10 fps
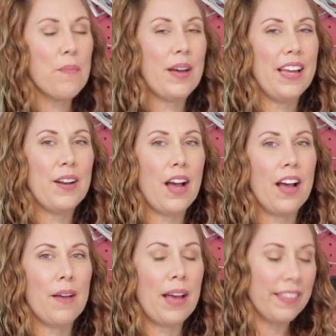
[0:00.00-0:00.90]
but
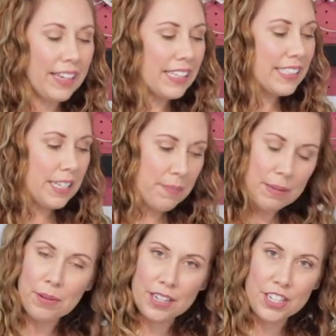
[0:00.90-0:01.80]
uh, I think it's going to
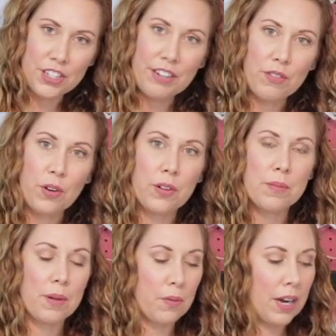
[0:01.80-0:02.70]
be pretty
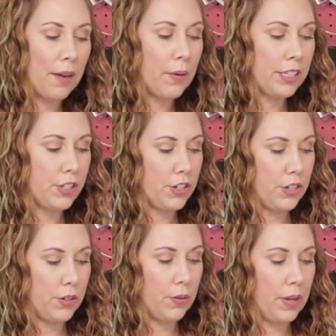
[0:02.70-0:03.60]
straightforward, but what I want to
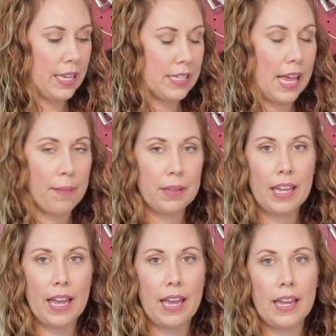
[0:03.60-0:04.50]
do is
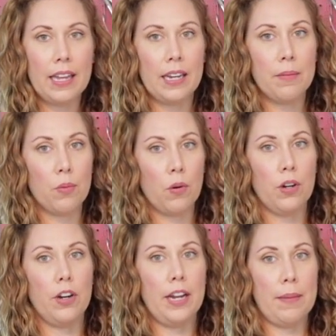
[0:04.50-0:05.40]
applique and
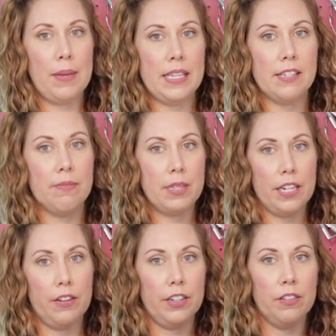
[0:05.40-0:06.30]
embroider a piece of
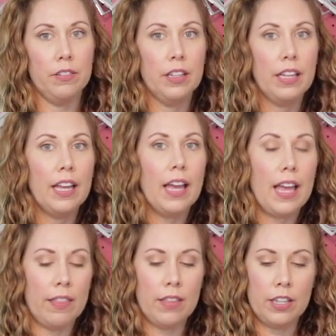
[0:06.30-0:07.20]
material
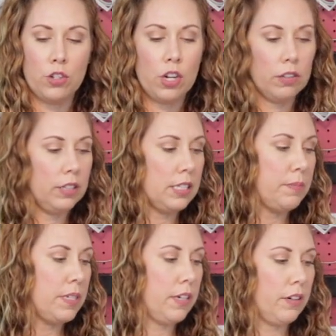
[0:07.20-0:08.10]
and then turn this
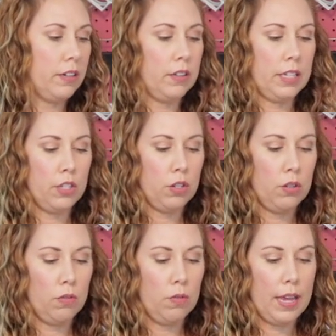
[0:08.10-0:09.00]
material
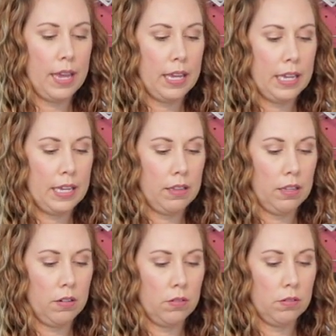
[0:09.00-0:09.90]
into a
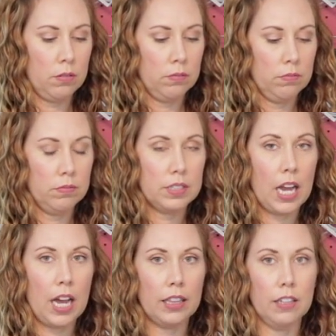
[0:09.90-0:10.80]
little
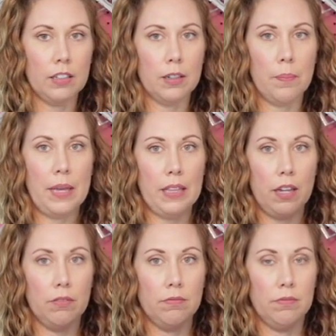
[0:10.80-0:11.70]
toddler pillow.